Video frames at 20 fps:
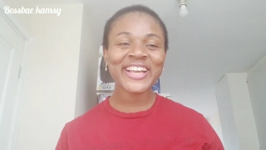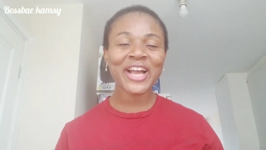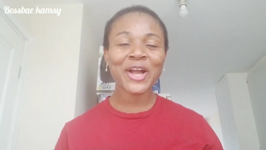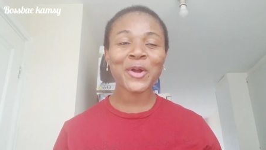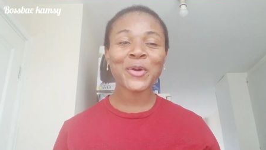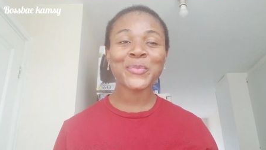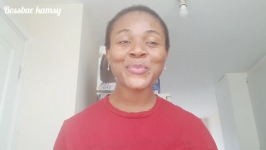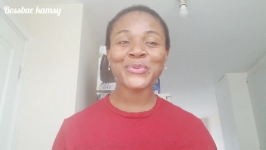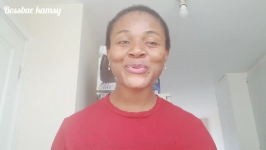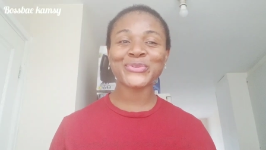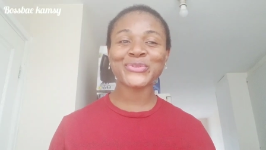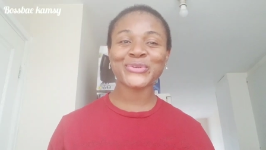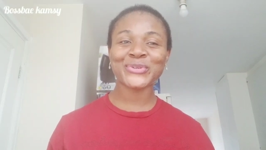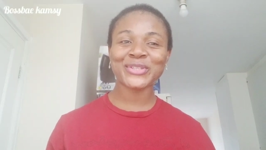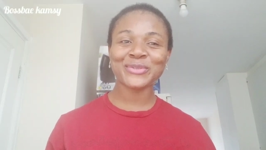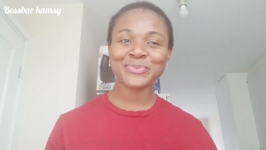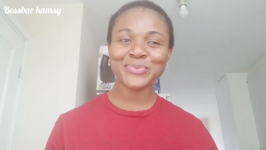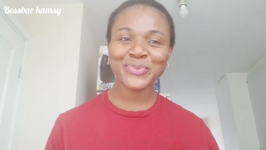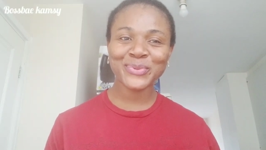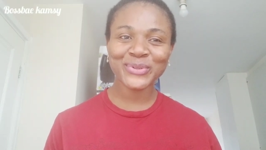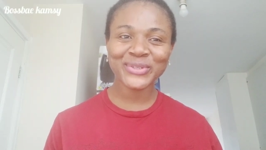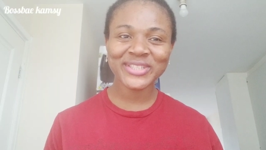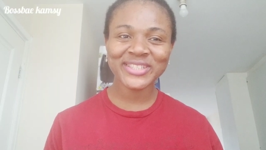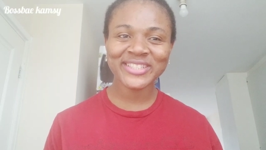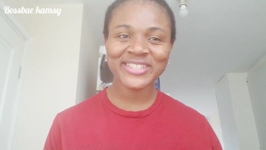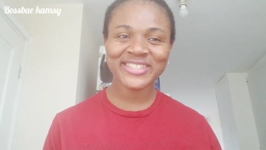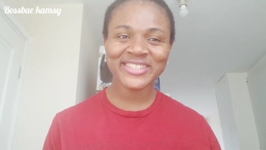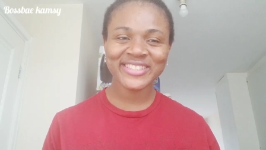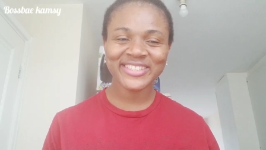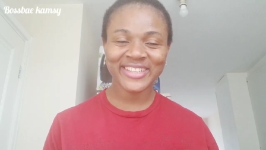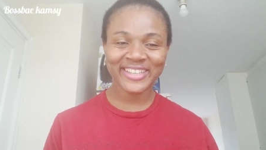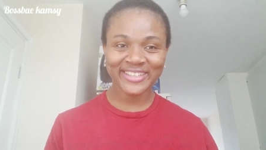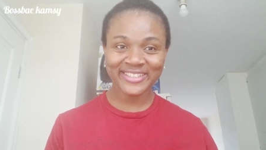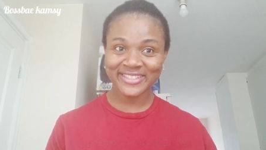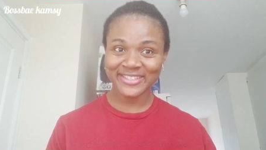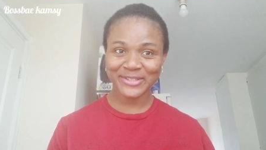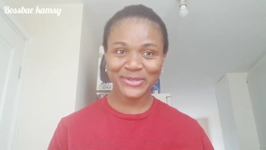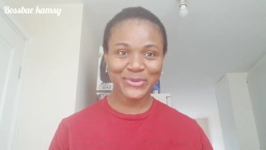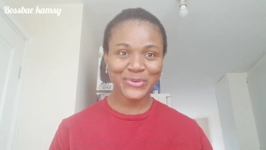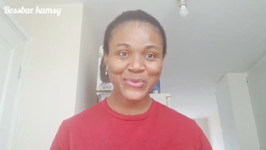I hope you saw the pots, that's
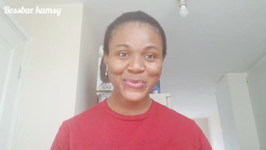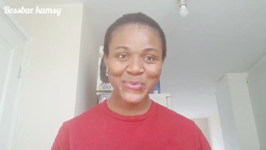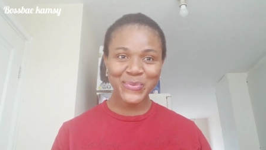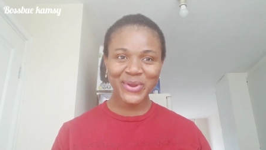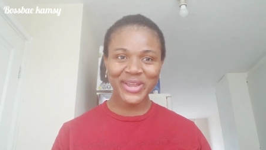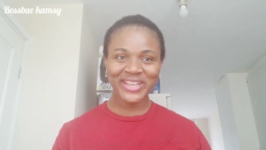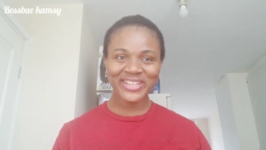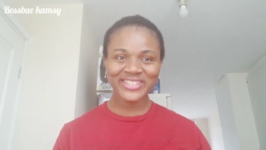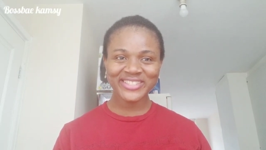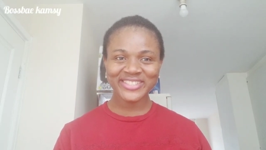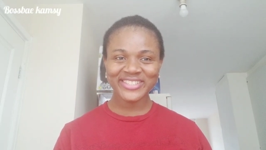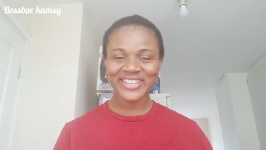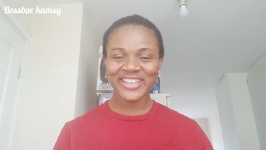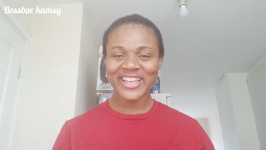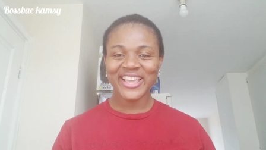the cookwares.